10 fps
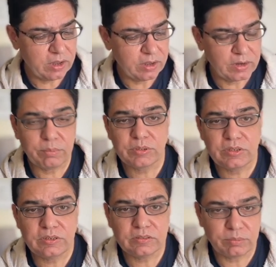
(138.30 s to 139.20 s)
Number
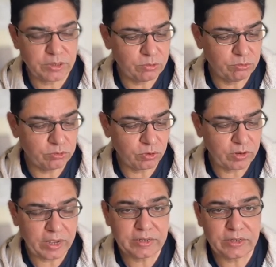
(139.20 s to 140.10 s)
three, somebody who is on
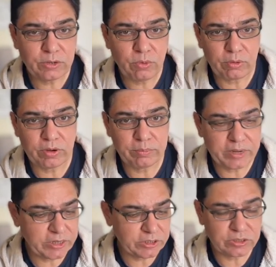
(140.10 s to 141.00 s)
anticoagulant
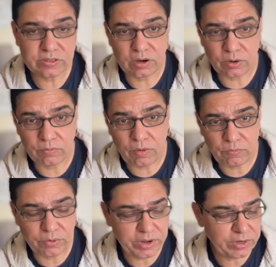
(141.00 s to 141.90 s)
medications like
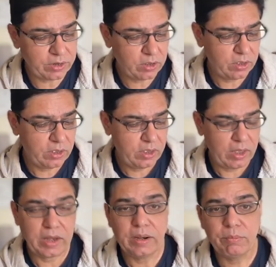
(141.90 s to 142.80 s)
warfarin.
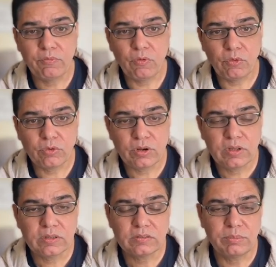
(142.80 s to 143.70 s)
Number four,
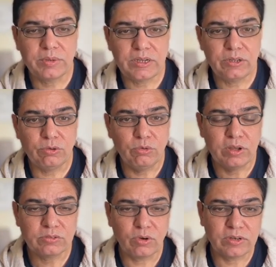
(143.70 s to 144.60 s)
somebody who
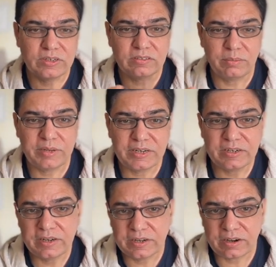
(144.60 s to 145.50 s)
has got
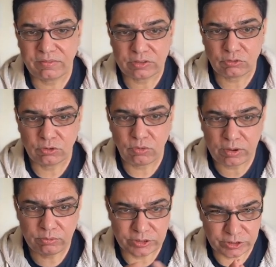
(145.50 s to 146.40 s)
disseminated intravascular
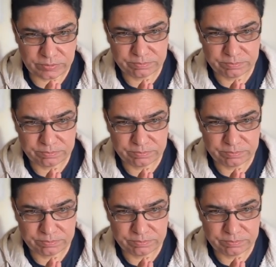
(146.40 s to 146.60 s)
coagulation.